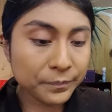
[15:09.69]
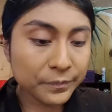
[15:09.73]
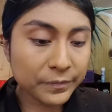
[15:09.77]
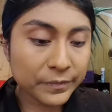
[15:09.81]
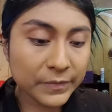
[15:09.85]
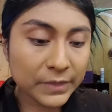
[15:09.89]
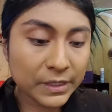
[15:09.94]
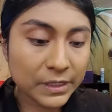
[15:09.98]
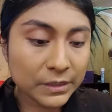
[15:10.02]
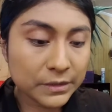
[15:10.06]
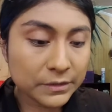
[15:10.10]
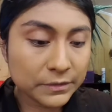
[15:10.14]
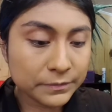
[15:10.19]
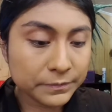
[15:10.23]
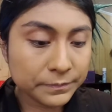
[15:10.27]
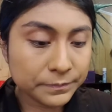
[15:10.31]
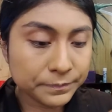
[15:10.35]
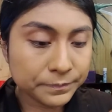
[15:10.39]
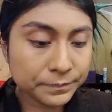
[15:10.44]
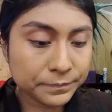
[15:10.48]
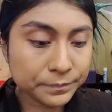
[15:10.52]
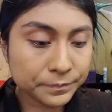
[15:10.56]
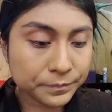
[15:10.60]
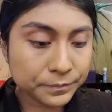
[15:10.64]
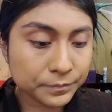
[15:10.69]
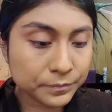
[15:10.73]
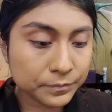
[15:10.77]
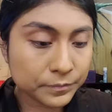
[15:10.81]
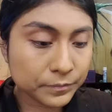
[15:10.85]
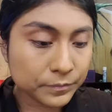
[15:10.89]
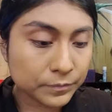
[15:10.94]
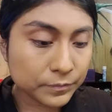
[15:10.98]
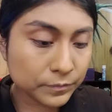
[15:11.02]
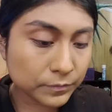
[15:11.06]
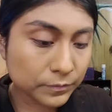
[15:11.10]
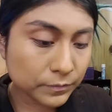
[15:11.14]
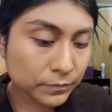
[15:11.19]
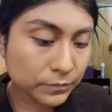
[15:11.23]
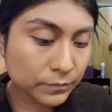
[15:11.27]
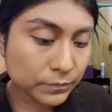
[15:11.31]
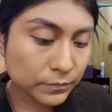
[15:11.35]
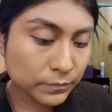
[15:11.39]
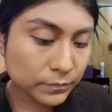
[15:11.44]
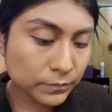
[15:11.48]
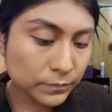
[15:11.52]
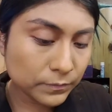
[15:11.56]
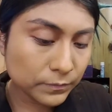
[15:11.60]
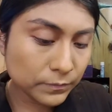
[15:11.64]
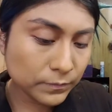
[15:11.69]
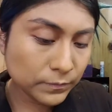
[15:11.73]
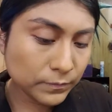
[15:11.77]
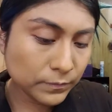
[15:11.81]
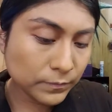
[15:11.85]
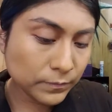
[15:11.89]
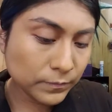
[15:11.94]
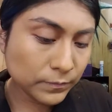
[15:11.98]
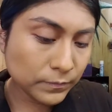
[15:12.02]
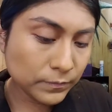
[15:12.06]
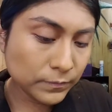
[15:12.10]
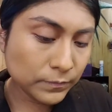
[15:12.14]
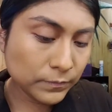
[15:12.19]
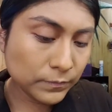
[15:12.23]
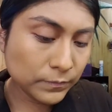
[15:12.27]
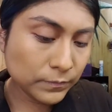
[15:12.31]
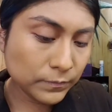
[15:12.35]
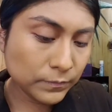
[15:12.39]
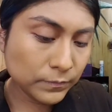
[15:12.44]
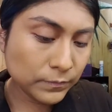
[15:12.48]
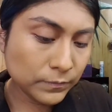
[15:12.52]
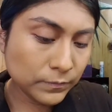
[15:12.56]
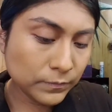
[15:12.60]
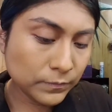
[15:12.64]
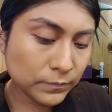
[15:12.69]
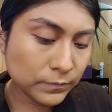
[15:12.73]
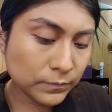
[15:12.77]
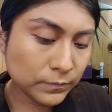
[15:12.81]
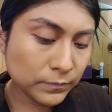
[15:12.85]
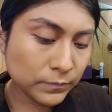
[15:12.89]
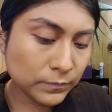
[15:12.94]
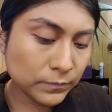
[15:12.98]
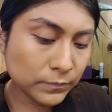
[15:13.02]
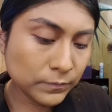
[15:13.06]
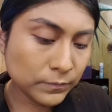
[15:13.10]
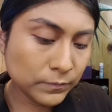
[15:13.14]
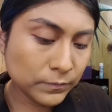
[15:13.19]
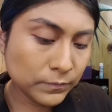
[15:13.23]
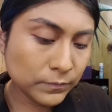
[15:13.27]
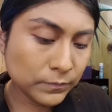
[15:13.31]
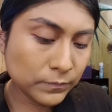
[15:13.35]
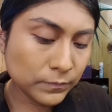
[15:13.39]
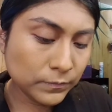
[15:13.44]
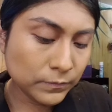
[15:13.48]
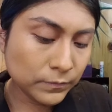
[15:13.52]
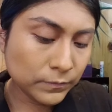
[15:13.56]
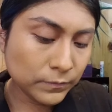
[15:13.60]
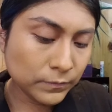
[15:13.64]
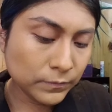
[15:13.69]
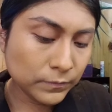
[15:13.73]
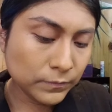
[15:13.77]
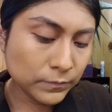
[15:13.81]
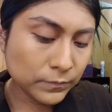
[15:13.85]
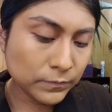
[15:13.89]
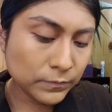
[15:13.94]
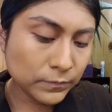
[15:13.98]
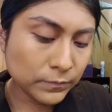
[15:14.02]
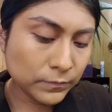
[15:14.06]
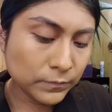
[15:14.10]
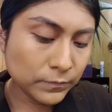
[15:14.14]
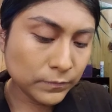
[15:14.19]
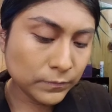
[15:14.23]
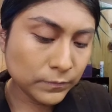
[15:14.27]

No one is speaking in this clip.